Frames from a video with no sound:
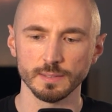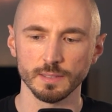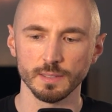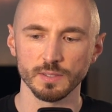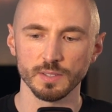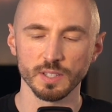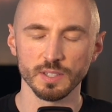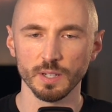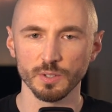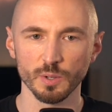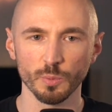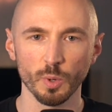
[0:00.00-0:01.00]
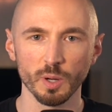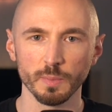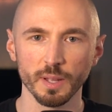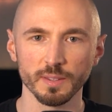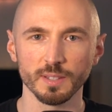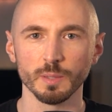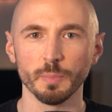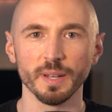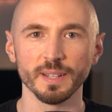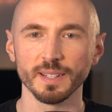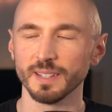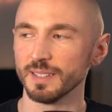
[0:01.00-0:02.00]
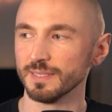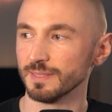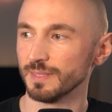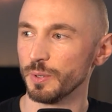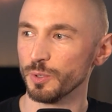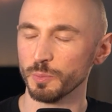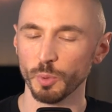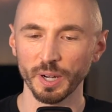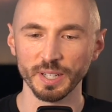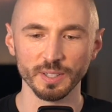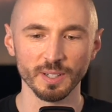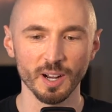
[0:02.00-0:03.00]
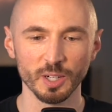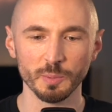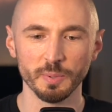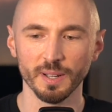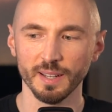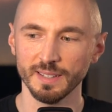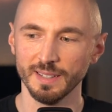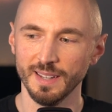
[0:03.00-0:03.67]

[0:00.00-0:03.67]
6 years or 1 month, depending on whose brain you're occupying.